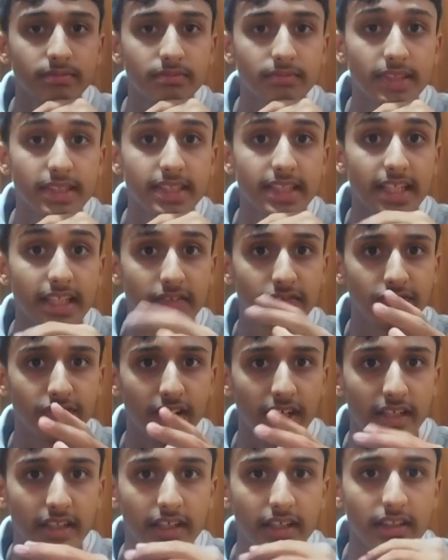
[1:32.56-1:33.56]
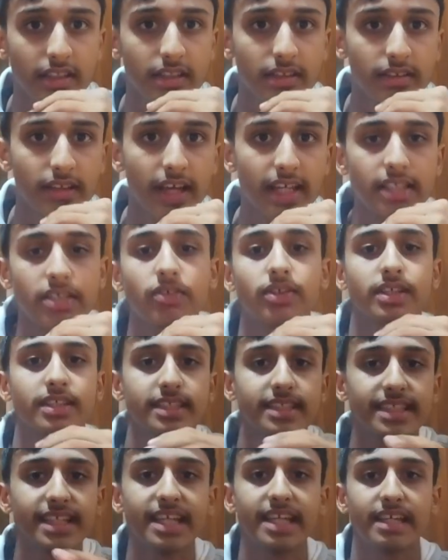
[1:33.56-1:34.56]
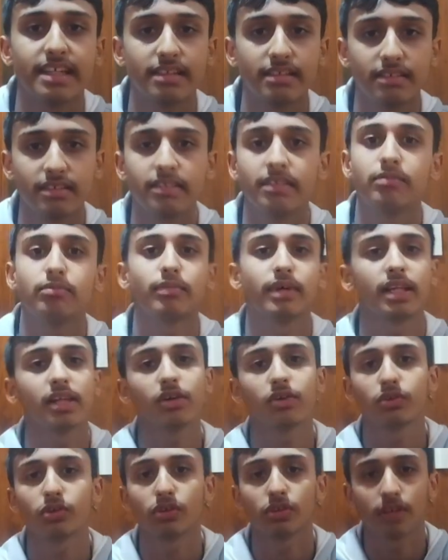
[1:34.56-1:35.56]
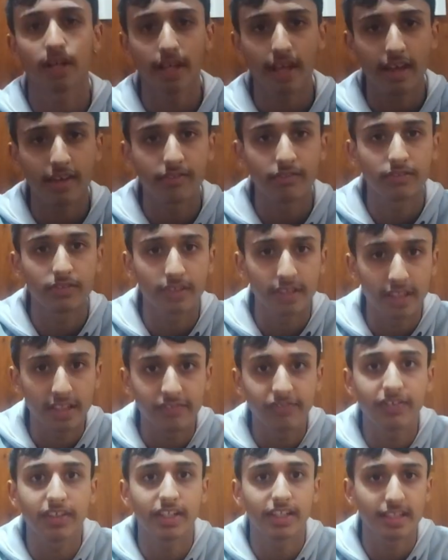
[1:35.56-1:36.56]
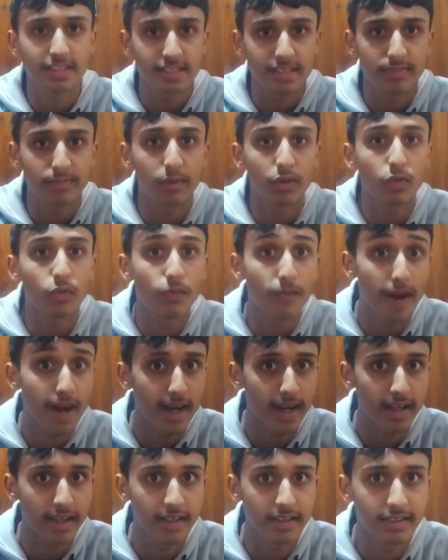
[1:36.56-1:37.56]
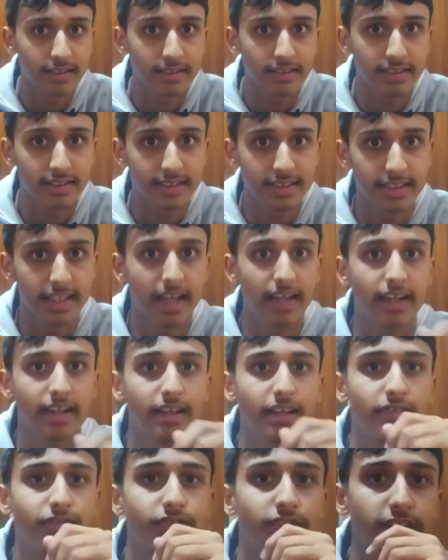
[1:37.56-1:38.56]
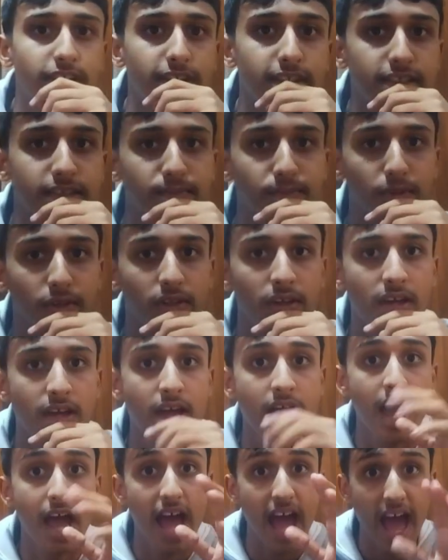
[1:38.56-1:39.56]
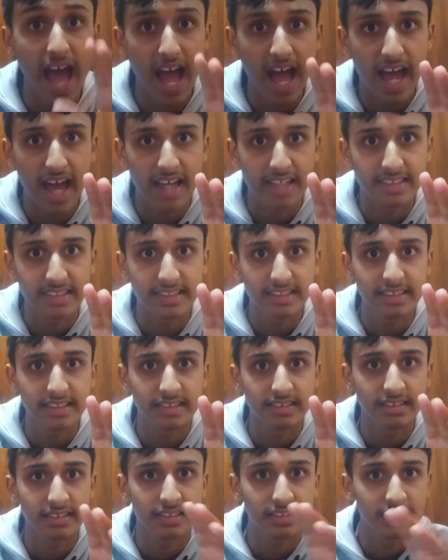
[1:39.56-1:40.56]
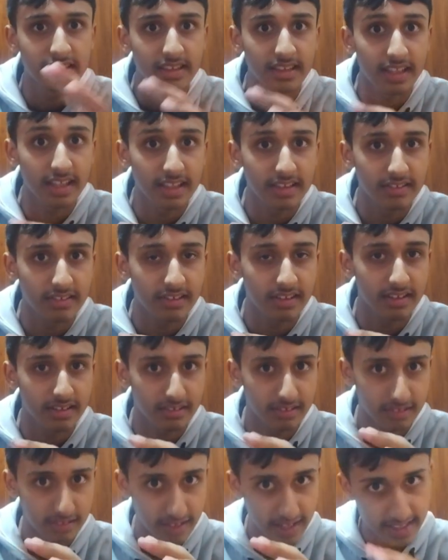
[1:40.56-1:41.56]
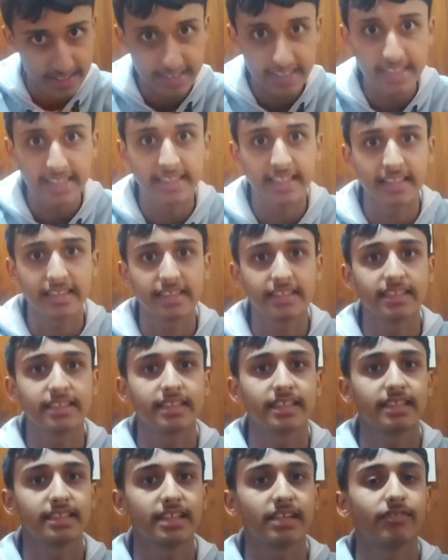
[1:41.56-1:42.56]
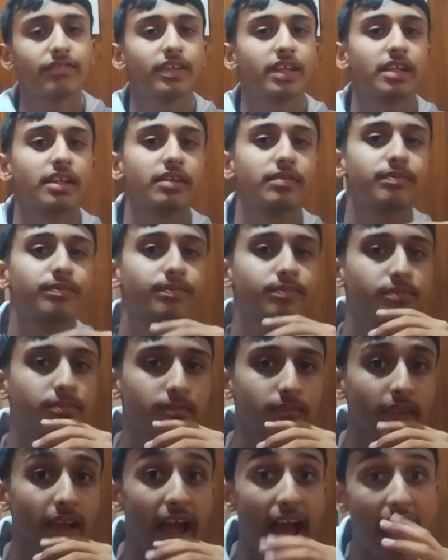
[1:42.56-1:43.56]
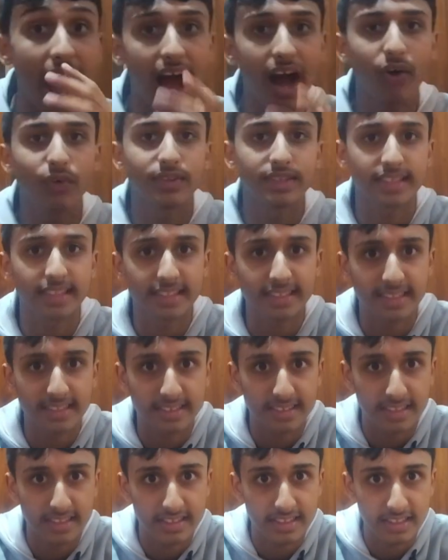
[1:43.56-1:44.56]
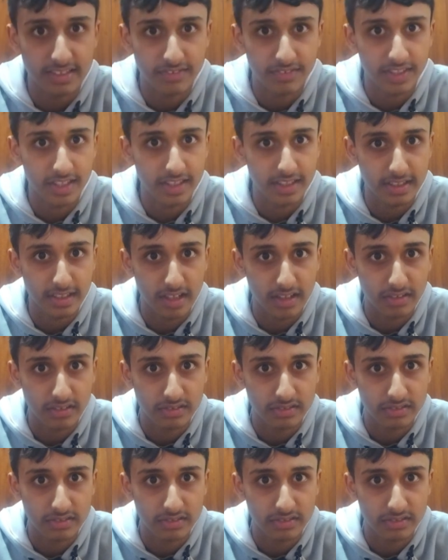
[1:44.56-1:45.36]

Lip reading: It's infinite. As you can see in my logo, I have an infinity symbol. Why is that an infinity symbol? As existence is infinity. How is existence infinity now?